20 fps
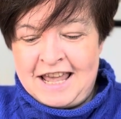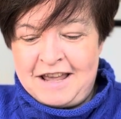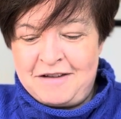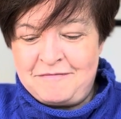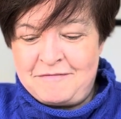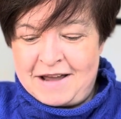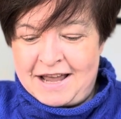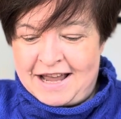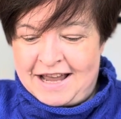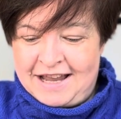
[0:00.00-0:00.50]

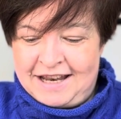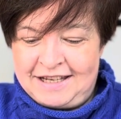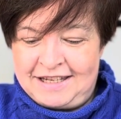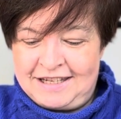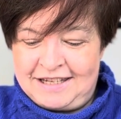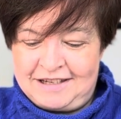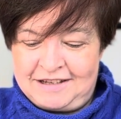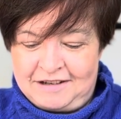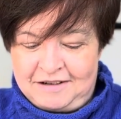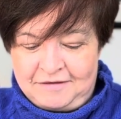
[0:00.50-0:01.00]

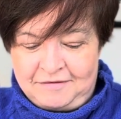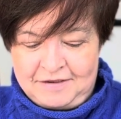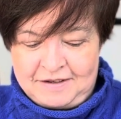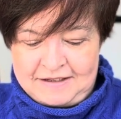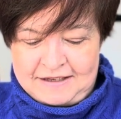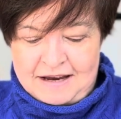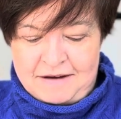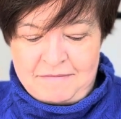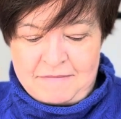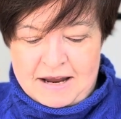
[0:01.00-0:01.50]
But the
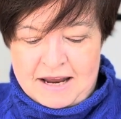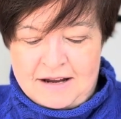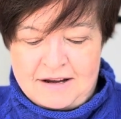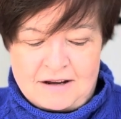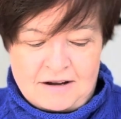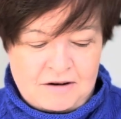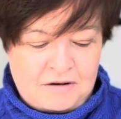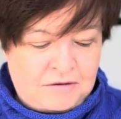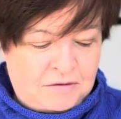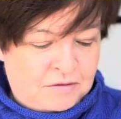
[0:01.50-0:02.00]
same
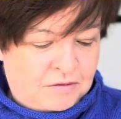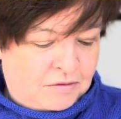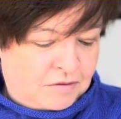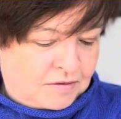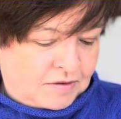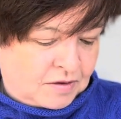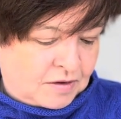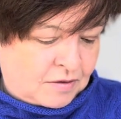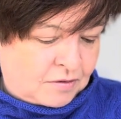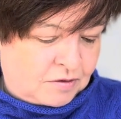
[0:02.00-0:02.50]
maker who
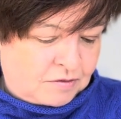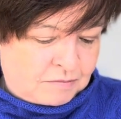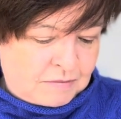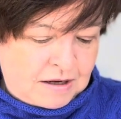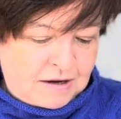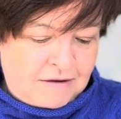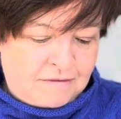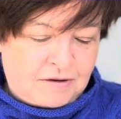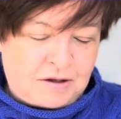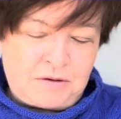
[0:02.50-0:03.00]
sold
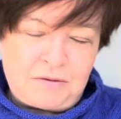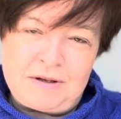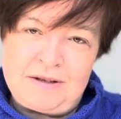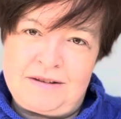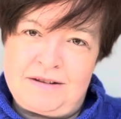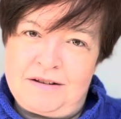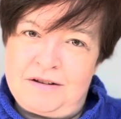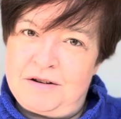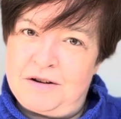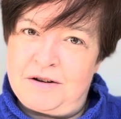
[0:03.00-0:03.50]
me the
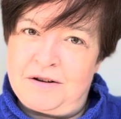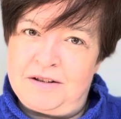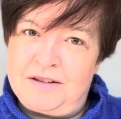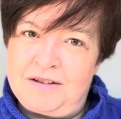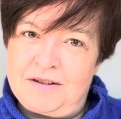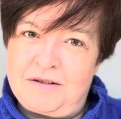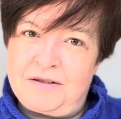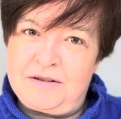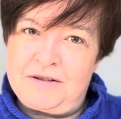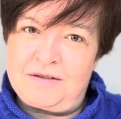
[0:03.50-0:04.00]
Twists and Turns
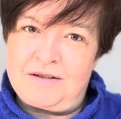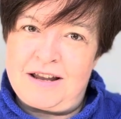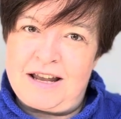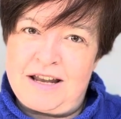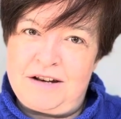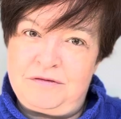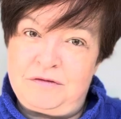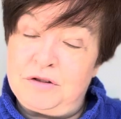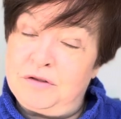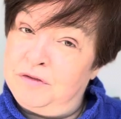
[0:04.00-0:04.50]
also
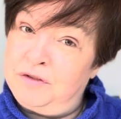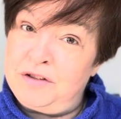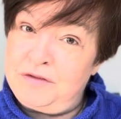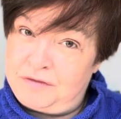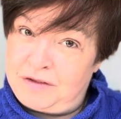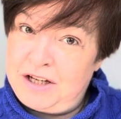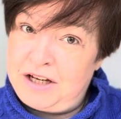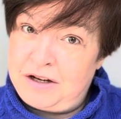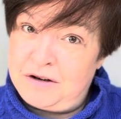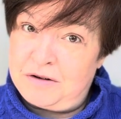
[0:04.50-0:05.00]
had for
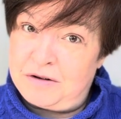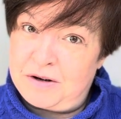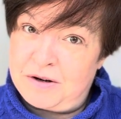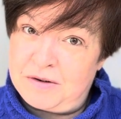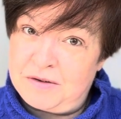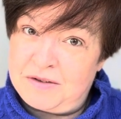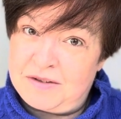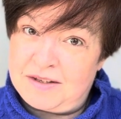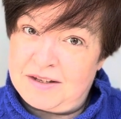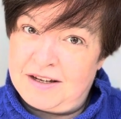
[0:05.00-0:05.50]
50
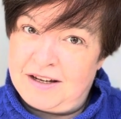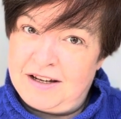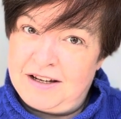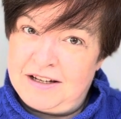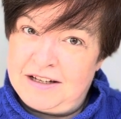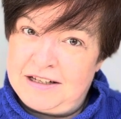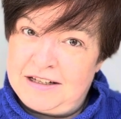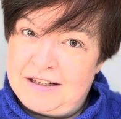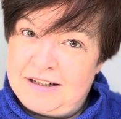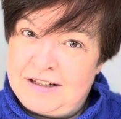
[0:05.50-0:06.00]
euros.
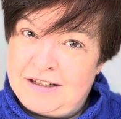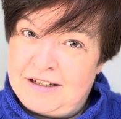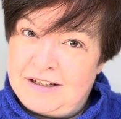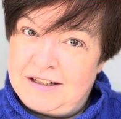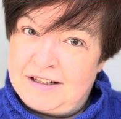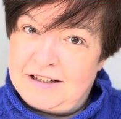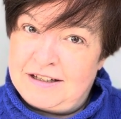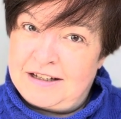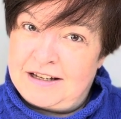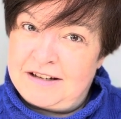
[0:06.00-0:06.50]

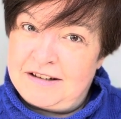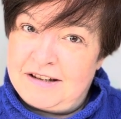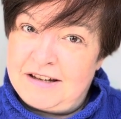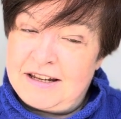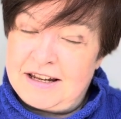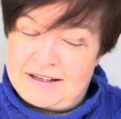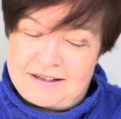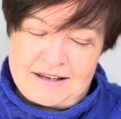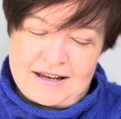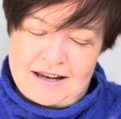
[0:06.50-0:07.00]

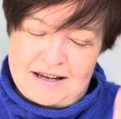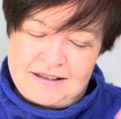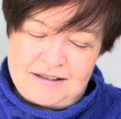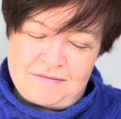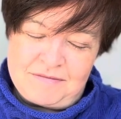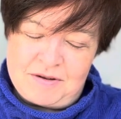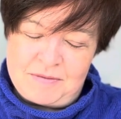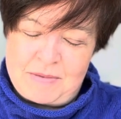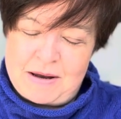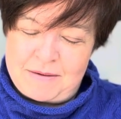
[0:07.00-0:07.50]
Yes, I had
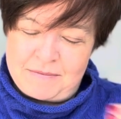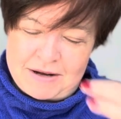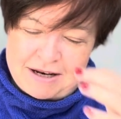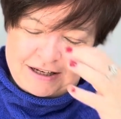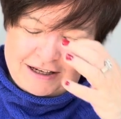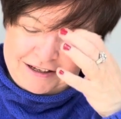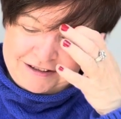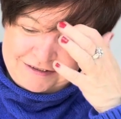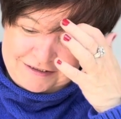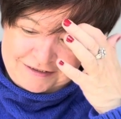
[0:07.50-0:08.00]
some spare
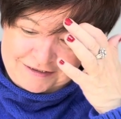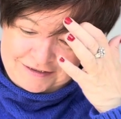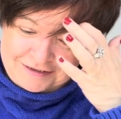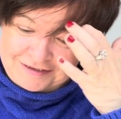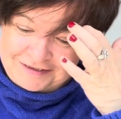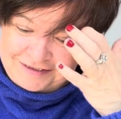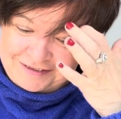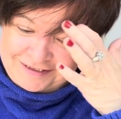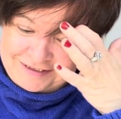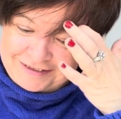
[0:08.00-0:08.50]
money.
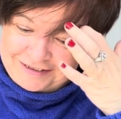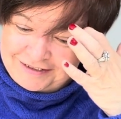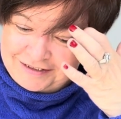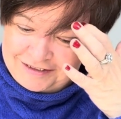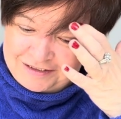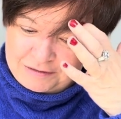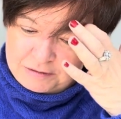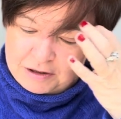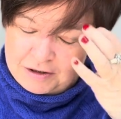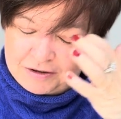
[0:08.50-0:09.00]

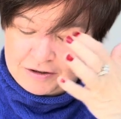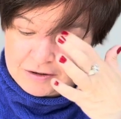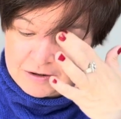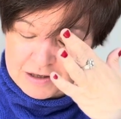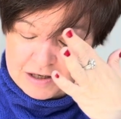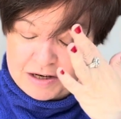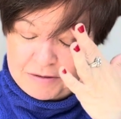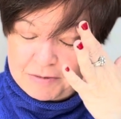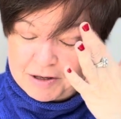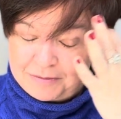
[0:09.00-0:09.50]
We're not
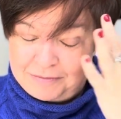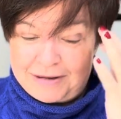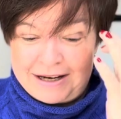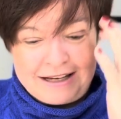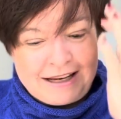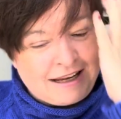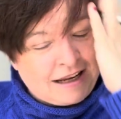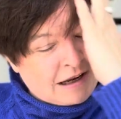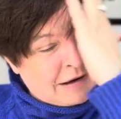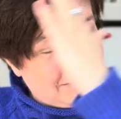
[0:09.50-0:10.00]
talking about
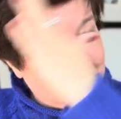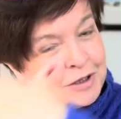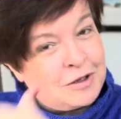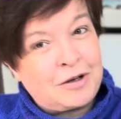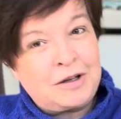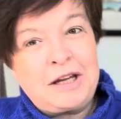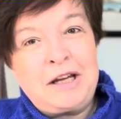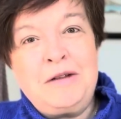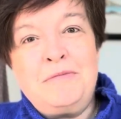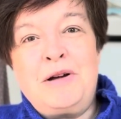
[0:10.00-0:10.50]
money here. We're
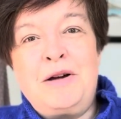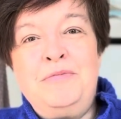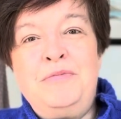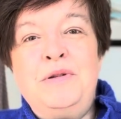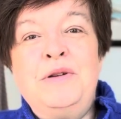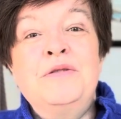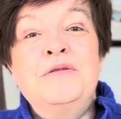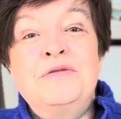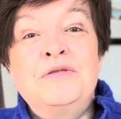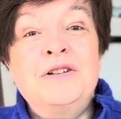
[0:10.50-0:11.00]
talking about
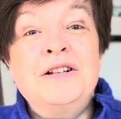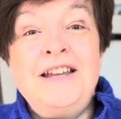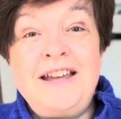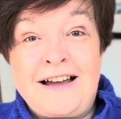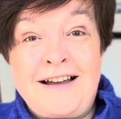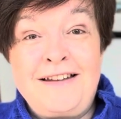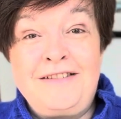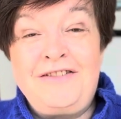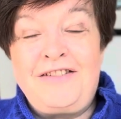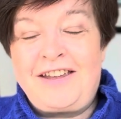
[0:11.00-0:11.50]
beautiful
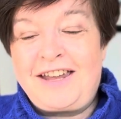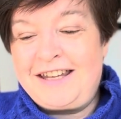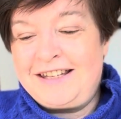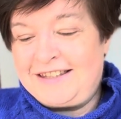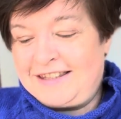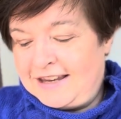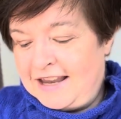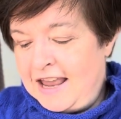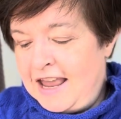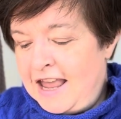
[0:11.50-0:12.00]
yarn
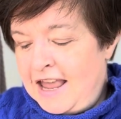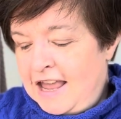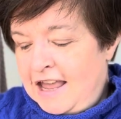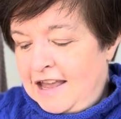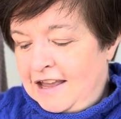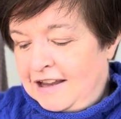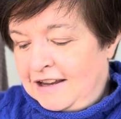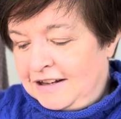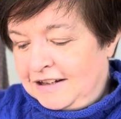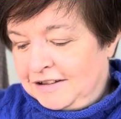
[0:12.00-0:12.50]
things.
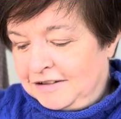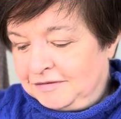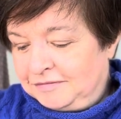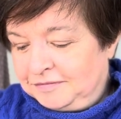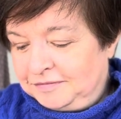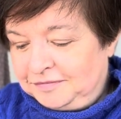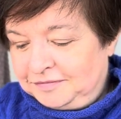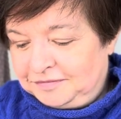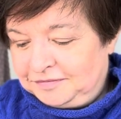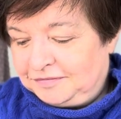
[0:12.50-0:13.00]

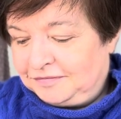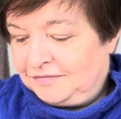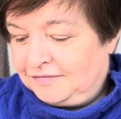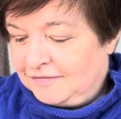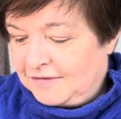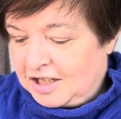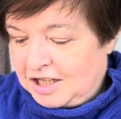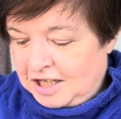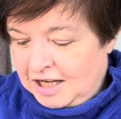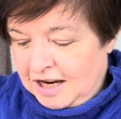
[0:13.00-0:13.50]

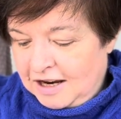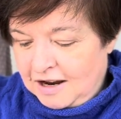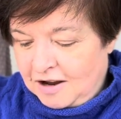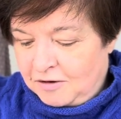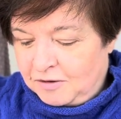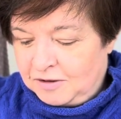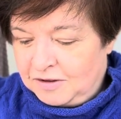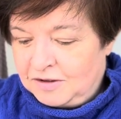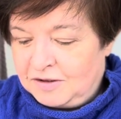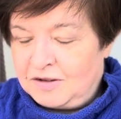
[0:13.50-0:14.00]
She
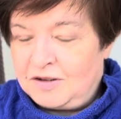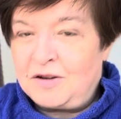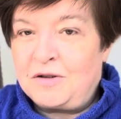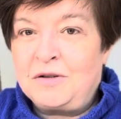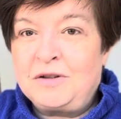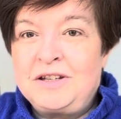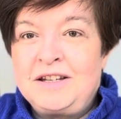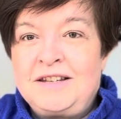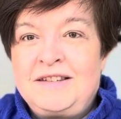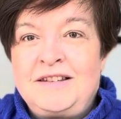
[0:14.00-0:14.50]
also
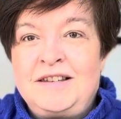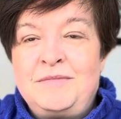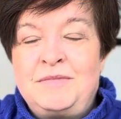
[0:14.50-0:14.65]
sold her slip